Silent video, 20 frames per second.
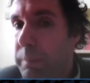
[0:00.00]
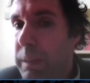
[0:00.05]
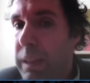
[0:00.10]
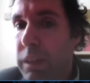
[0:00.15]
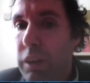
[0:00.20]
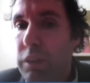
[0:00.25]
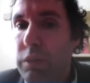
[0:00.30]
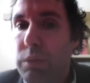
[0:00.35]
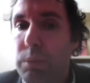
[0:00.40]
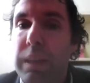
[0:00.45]

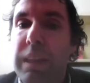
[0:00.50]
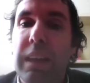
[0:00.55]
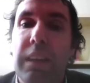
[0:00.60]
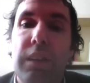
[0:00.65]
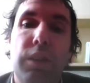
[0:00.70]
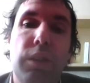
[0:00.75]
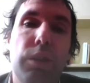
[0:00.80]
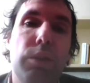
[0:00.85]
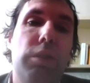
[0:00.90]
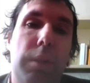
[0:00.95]
because we
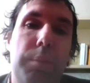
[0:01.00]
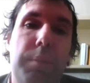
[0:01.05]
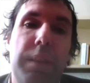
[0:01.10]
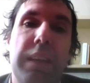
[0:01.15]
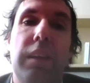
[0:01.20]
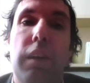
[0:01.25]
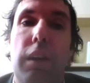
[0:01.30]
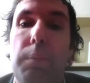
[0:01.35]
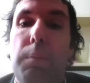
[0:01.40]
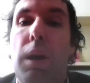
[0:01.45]
can use
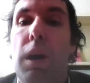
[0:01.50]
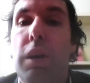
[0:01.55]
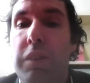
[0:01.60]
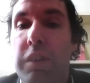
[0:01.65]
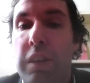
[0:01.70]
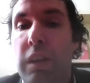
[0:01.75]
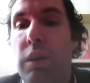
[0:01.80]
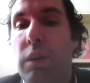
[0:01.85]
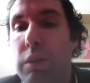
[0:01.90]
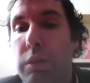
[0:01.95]
something called
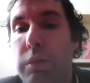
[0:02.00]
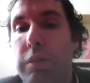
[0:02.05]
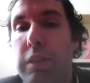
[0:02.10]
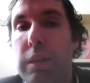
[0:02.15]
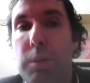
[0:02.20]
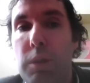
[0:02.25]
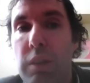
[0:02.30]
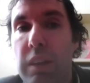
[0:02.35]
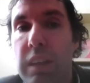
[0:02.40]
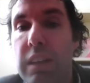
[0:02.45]
Monte Carlo
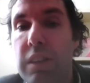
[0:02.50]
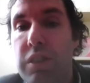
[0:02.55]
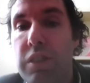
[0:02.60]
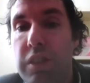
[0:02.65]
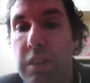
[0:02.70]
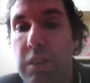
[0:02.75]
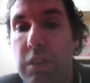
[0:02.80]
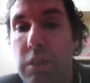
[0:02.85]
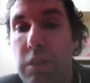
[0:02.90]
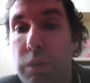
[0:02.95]

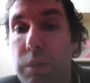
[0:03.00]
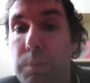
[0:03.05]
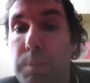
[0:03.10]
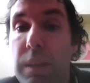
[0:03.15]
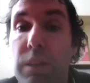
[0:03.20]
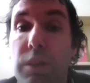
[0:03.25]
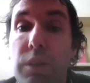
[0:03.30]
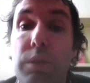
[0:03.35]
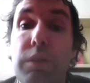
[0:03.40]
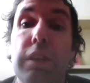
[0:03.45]
simulation. So
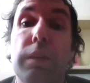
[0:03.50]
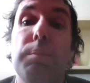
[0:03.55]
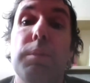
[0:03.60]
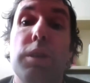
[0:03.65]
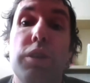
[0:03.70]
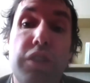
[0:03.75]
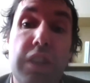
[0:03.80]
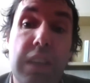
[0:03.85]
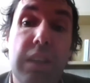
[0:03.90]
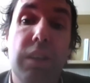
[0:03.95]
we've been using
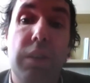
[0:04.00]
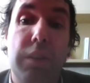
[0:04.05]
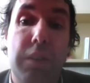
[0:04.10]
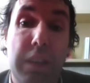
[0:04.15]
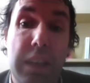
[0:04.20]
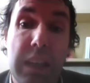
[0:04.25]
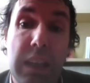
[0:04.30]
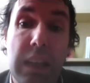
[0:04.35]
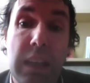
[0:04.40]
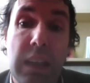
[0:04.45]
machine
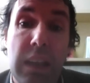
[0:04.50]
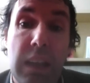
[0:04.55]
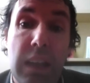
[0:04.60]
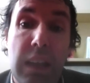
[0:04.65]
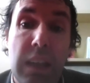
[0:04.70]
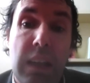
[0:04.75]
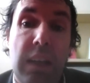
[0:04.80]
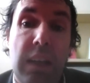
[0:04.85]
learning